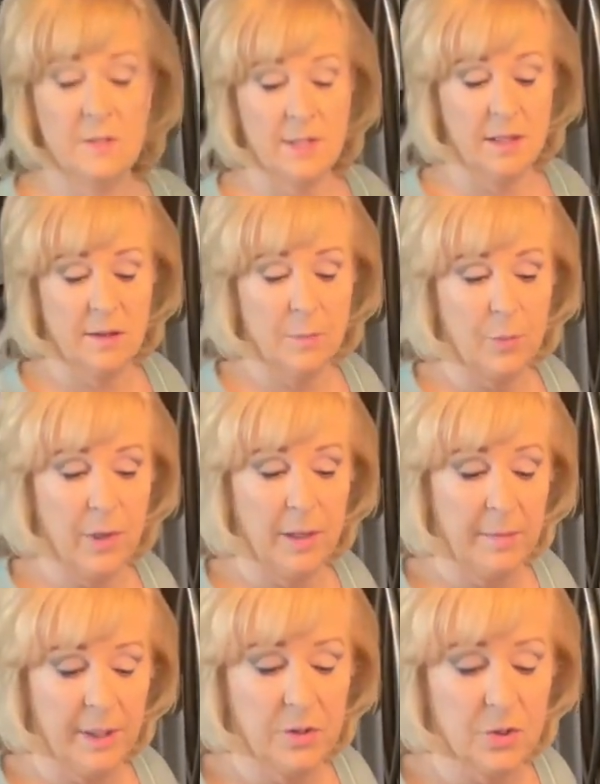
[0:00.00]
set the
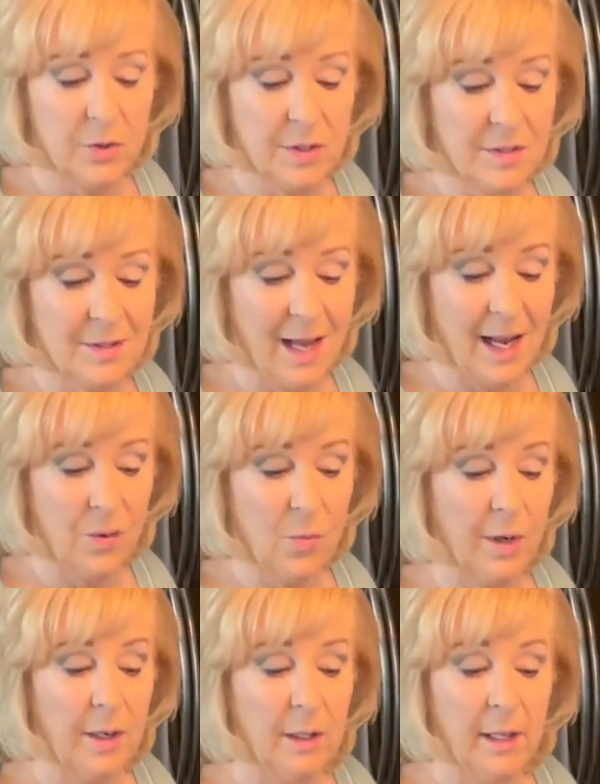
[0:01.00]
bread mixture aside.
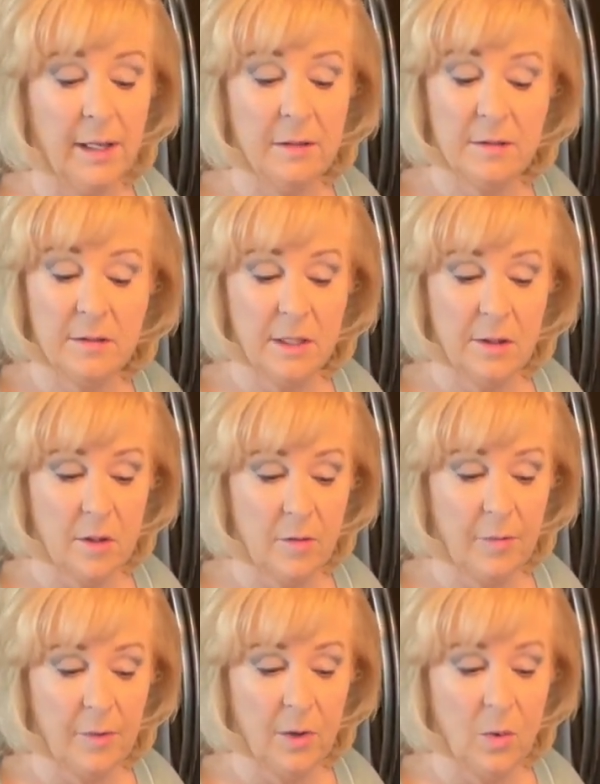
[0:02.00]
We're gonna let it sit there
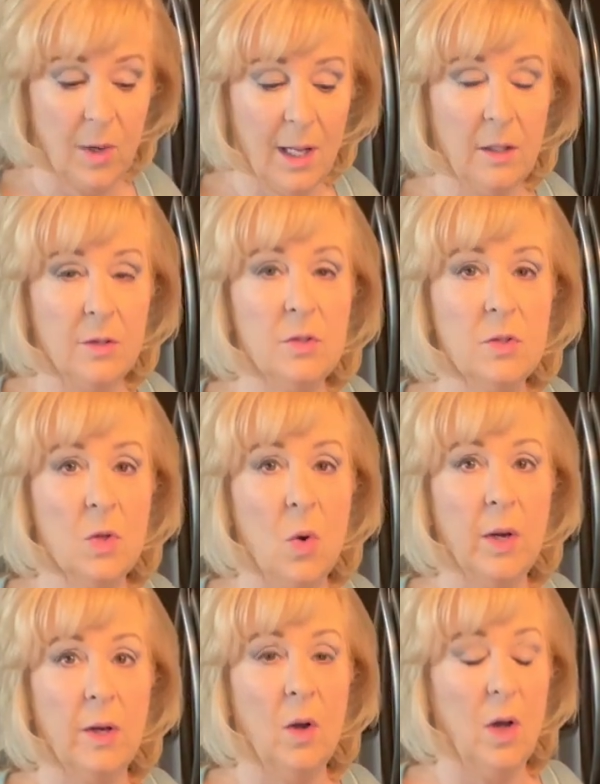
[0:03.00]
for a little while and
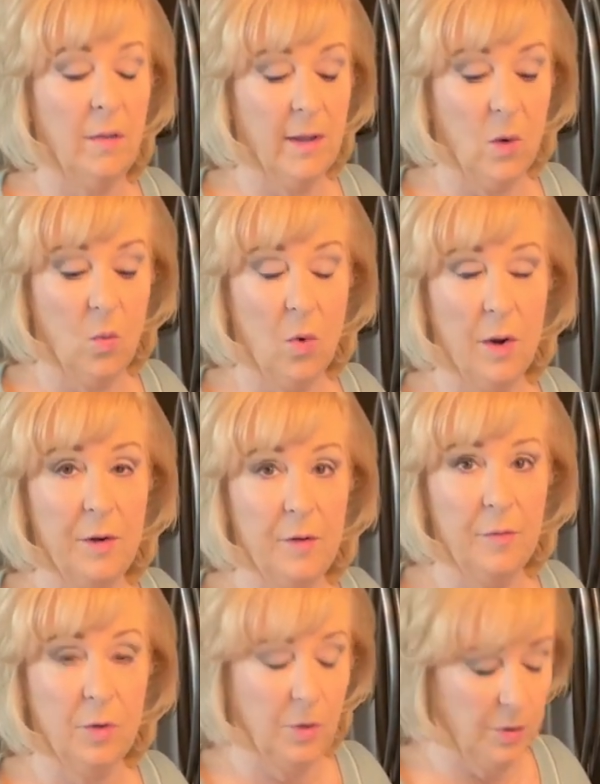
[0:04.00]
soak in all that
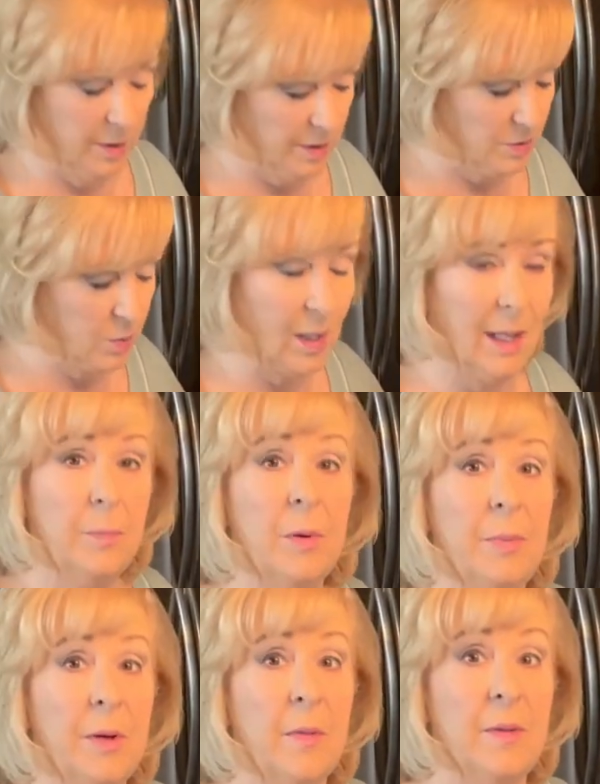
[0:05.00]
wonderful goodness while I
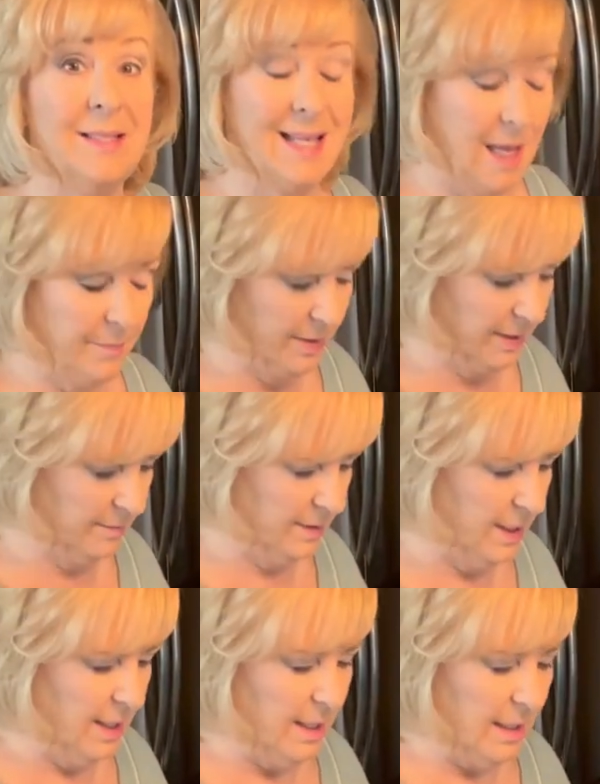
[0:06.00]
prepare the topping.
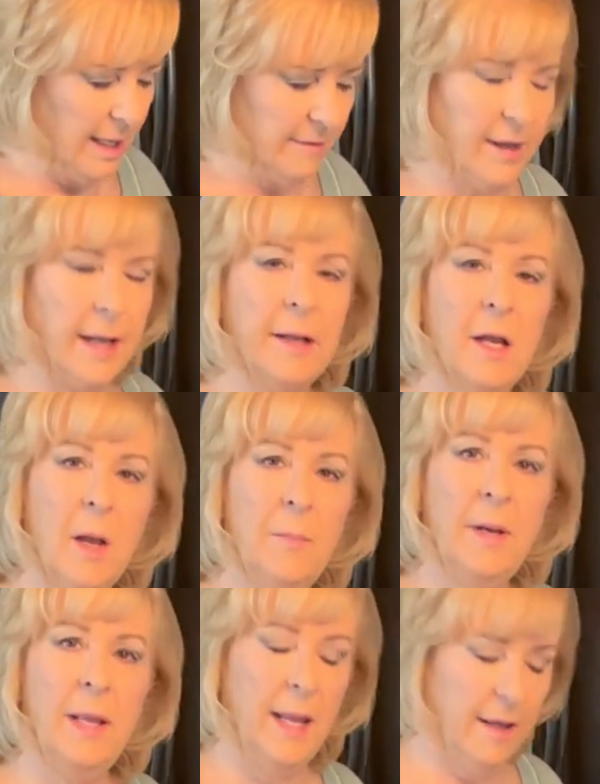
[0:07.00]
I've got 1.5
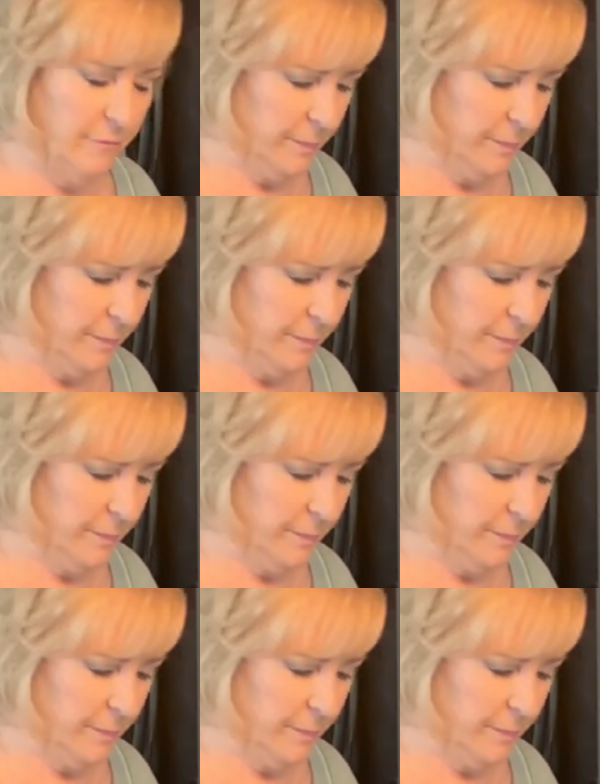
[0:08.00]
cups of